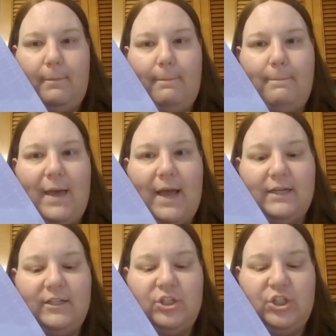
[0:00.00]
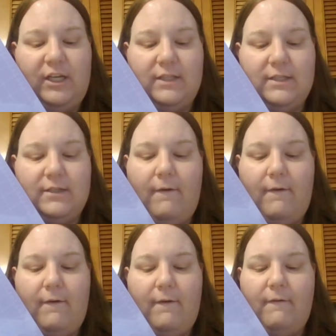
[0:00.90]
magnet sheets,
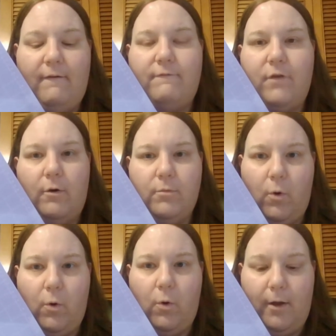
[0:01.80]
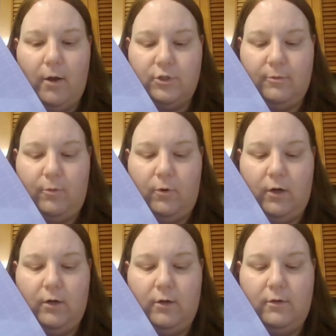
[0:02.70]
foam core poster
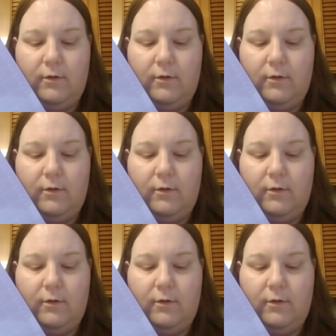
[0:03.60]
board,